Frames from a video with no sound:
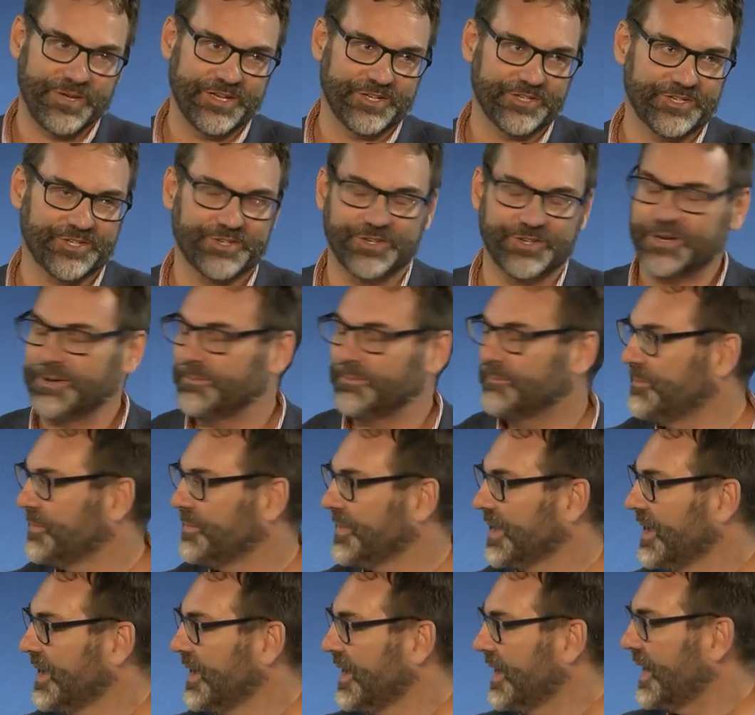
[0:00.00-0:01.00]
ministry.
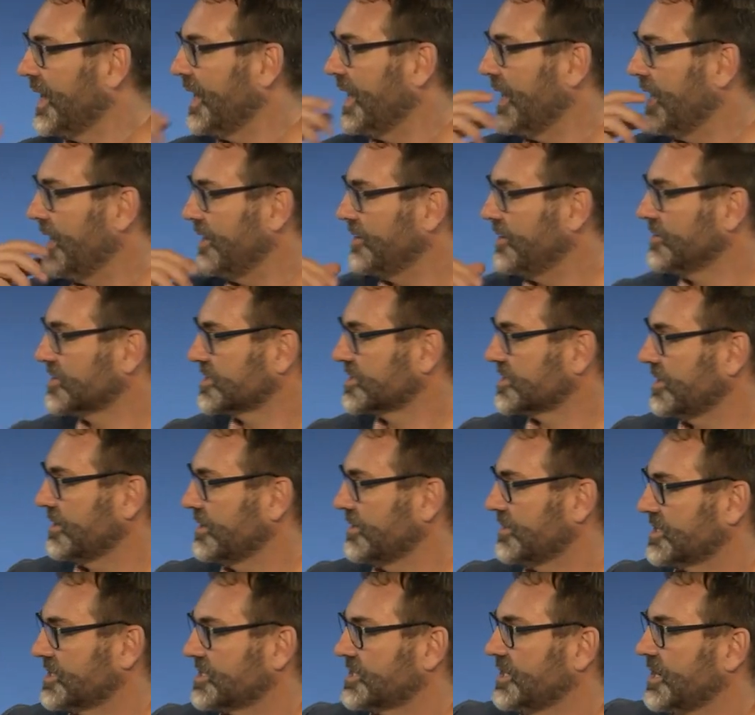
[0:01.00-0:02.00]
And you'll see
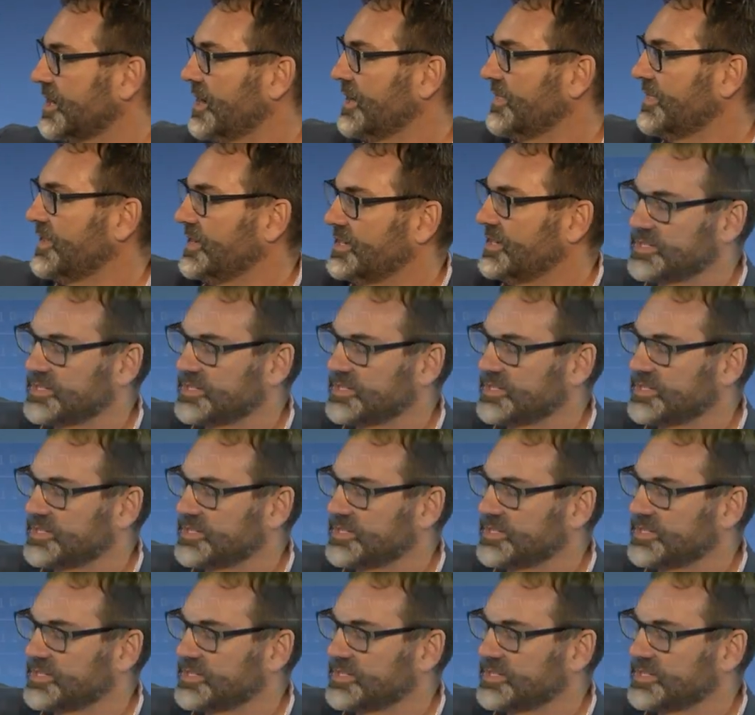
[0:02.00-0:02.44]
on the slide